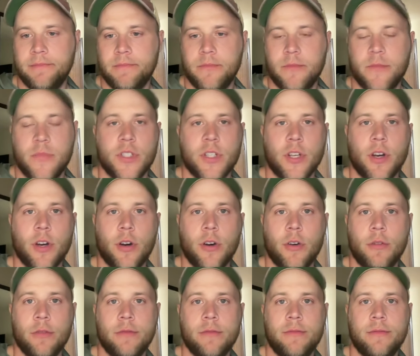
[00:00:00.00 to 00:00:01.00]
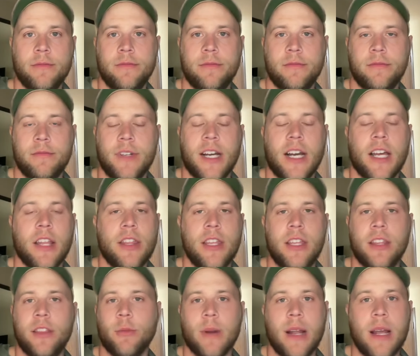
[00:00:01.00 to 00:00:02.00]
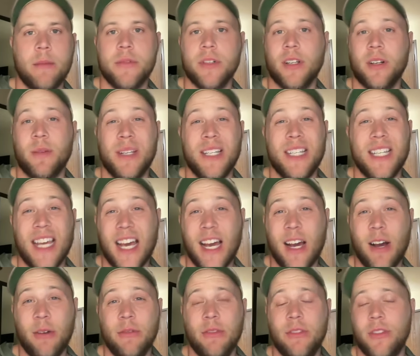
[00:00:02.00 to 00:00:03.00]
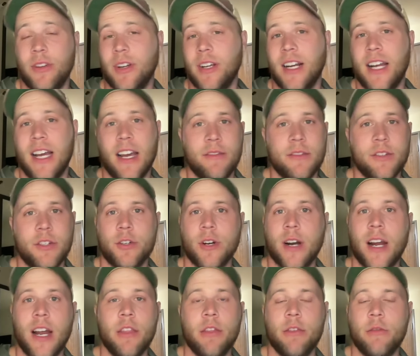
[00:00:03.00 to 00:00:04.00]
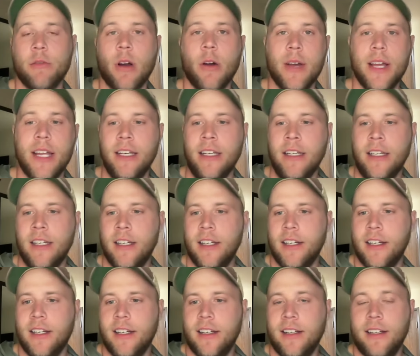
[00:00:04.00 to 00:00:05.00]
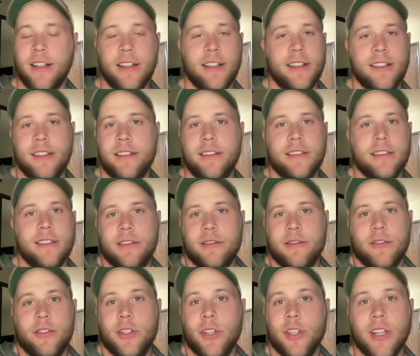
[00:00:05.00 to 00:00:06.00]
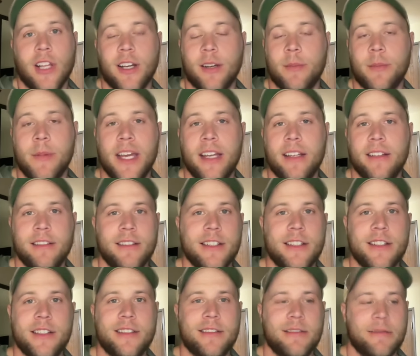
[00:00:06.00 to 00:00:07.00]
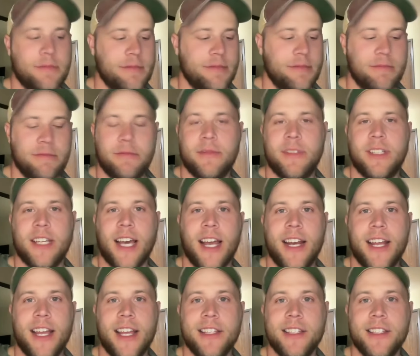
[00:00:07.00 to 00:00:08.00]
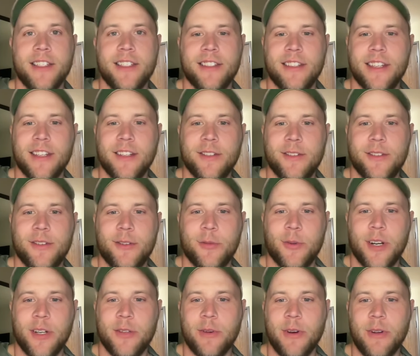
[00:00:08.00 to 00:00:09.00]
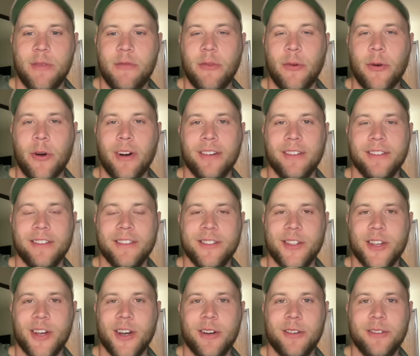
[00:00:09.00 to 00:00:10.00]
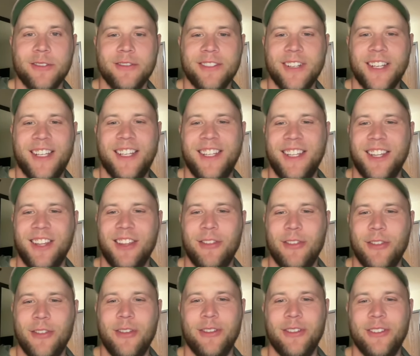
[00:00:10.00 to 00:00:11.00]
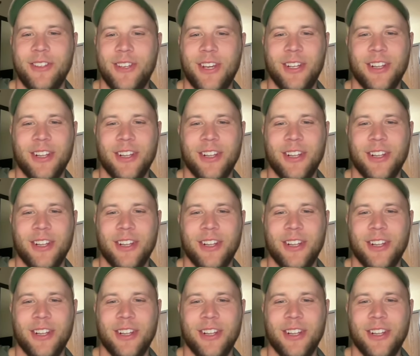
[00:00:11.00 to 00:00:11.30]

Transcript: So I think the Rams are going to be down. They're going to have to try and throw it. Good luck, man. It's tight ends in 2024. So good